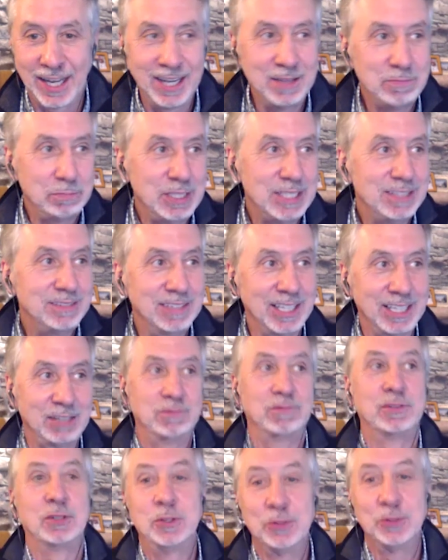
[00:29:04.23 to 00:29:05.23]
I'd be
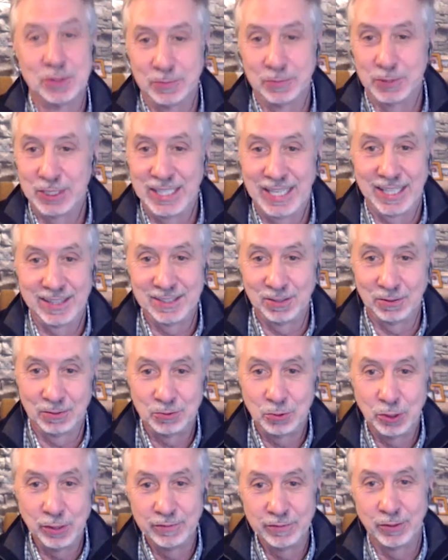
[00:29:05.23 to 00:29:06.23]
like vulnerable out there,
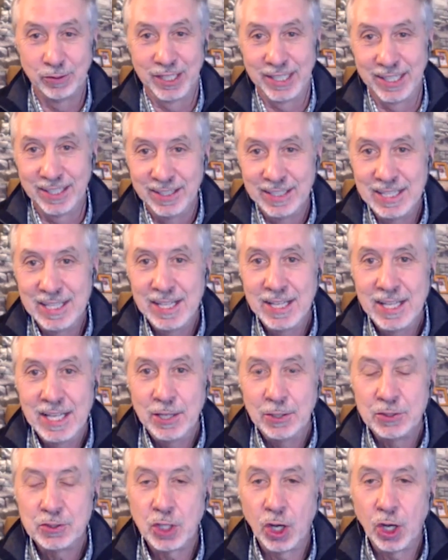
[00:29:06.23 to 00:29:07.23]
quivering.
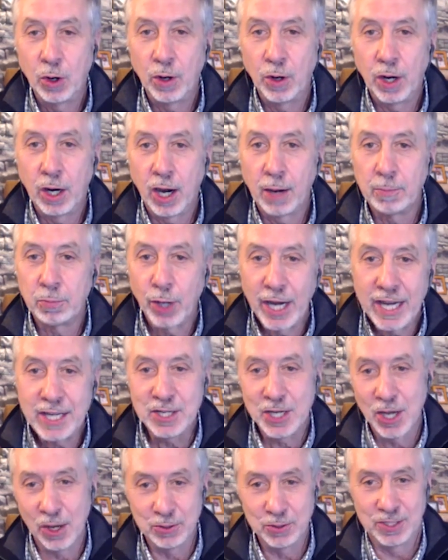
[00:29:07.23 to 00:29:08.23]
So our
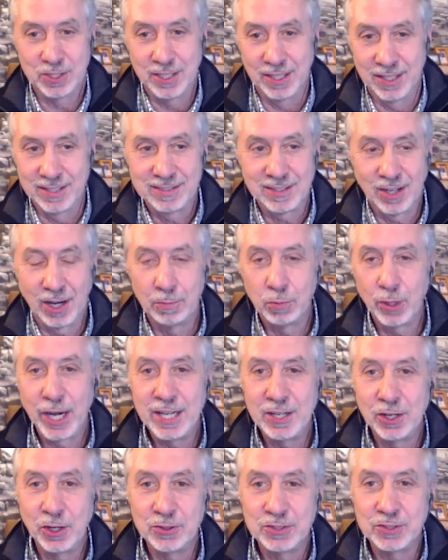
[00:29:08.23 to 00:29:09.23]
brain knows this. Our
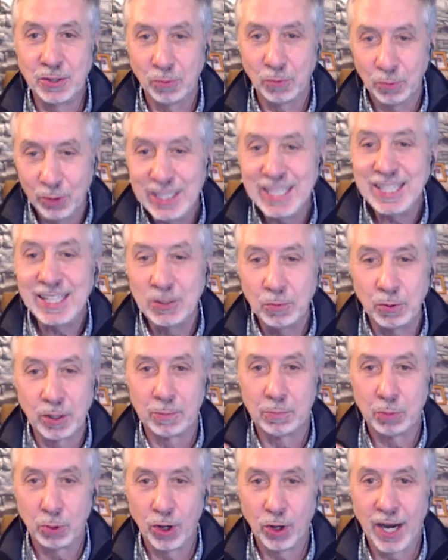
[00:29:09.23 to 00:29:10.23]
brain knows that really
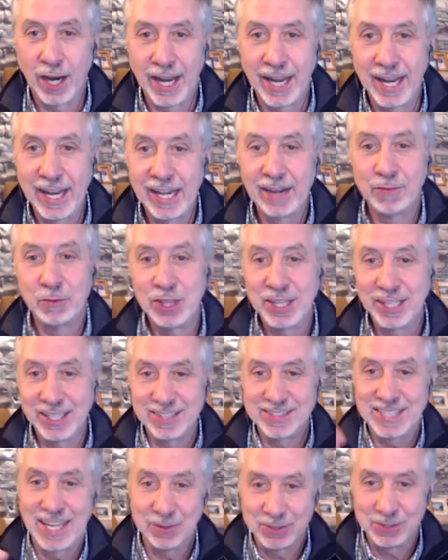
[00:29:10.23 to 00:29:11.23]
we're prey and everything
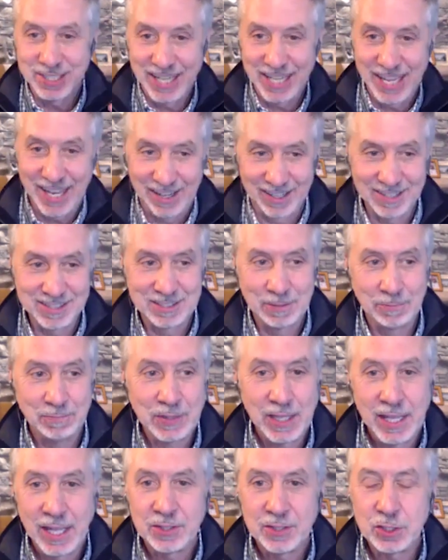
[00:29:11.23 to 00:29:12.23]
is out to get us.
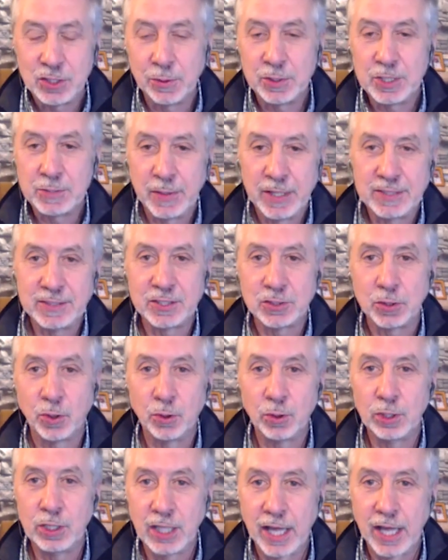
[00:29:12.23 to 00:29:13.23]
Mm. And hmm. so it spends its
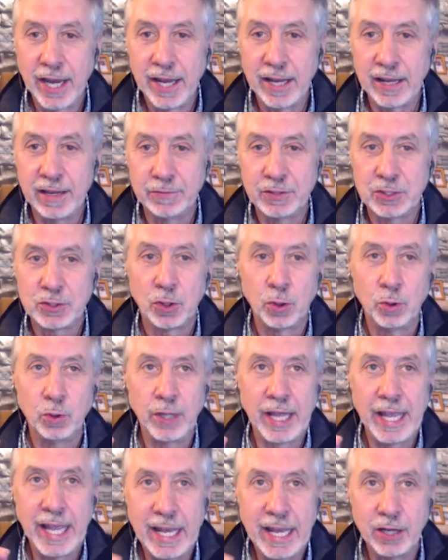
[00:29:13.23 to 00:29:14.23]
whole life, its
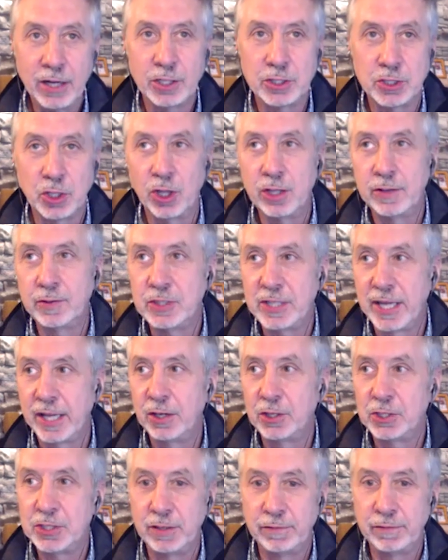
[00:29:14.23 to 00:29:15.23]
whole energy, all of its
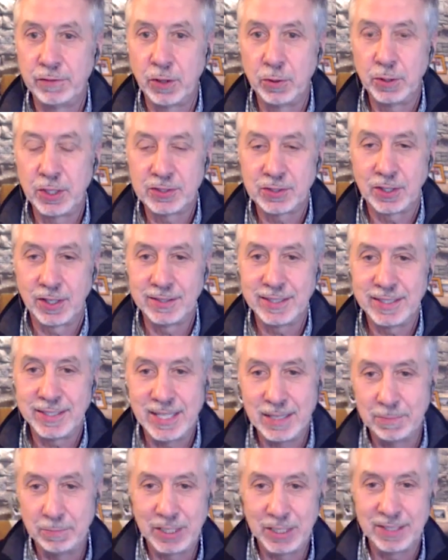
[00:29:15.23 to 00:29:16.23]
energy and focus on
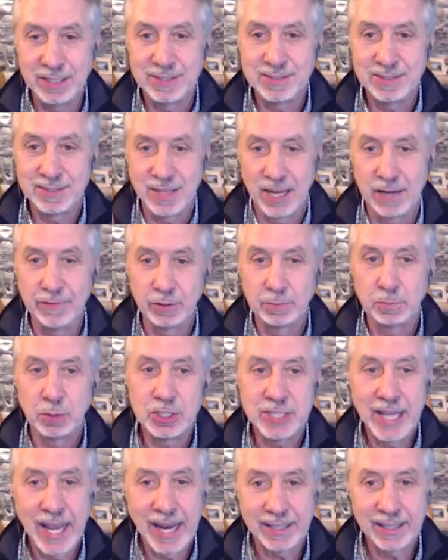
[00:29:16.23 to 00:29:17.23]
keeping us safe and
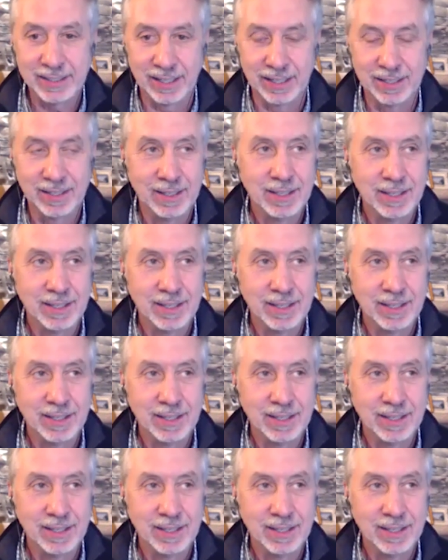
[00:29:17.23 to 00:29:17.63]
protected.